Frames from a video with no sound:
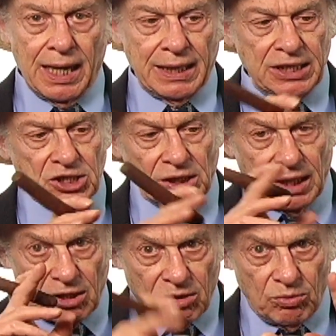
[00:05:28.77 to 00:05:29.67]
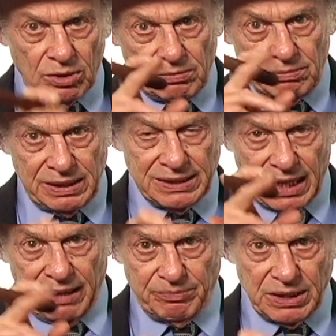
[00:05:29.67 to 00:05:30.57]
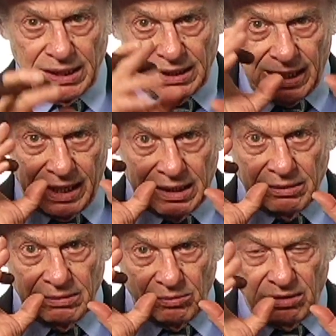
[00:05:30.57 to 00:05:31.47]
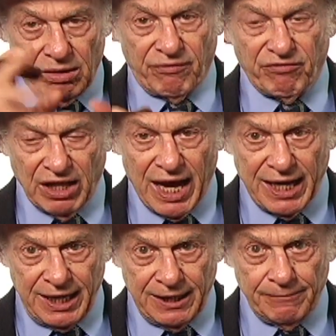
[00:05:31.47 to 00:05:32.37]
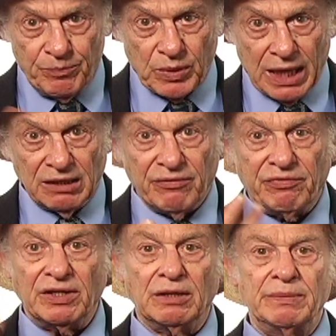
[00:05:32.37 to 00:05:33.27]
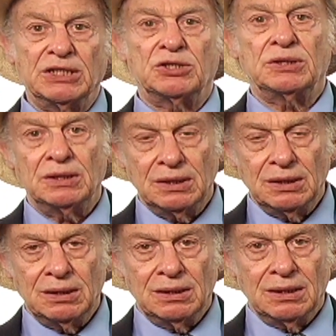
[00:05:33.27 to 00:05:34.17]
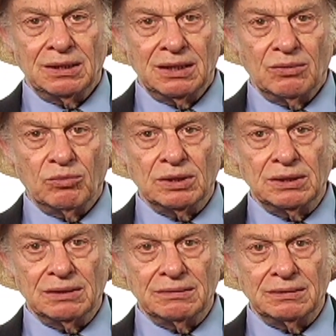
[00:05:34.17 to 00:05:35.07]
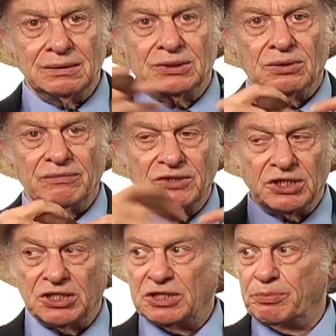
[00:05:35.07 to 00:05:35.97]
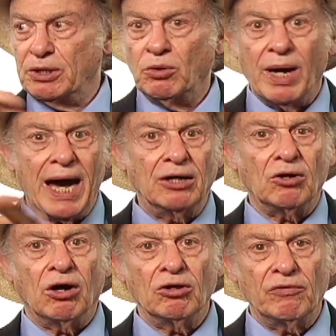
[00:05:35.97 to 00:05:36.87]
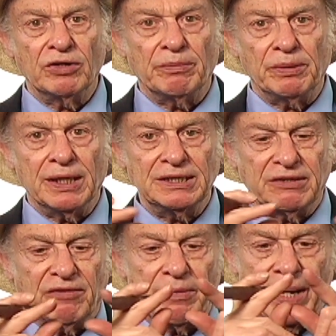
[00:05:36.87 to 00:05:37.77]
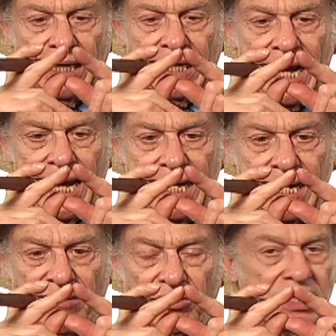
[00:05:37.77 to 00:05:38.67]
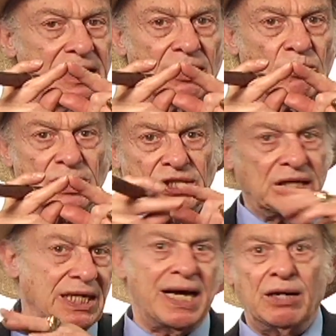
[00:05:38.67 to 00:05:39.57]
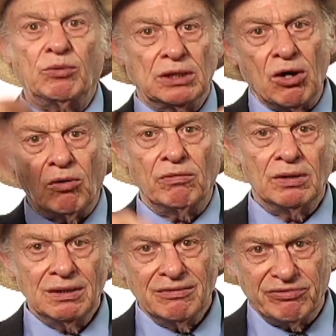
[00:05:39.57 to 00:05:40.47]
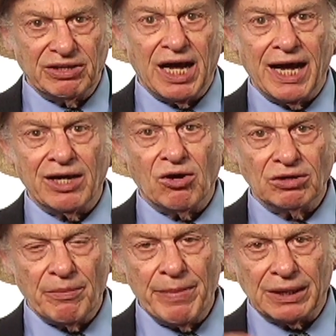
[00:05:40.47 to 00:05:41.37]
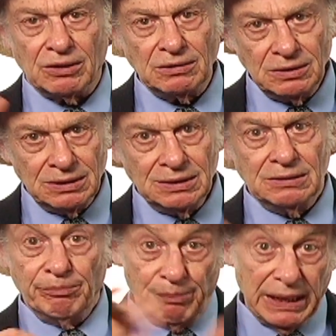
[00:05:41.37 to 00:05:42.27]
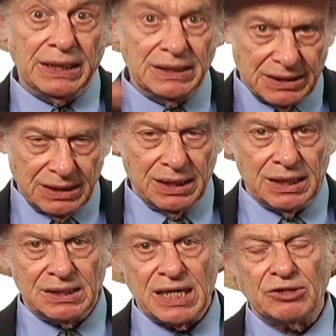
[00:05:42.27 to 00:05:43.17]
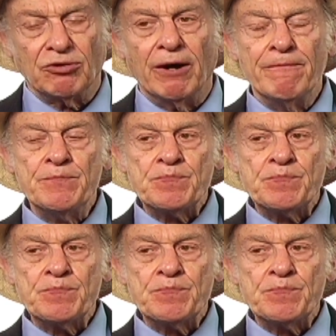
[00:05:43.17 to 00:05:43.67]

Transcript: and each letter would be typed in, and it would fly in, and the filaments would sort of just spew out all over the place. If they made an A, everything that wasn't an A would go flying, all the metal, B, C, etc.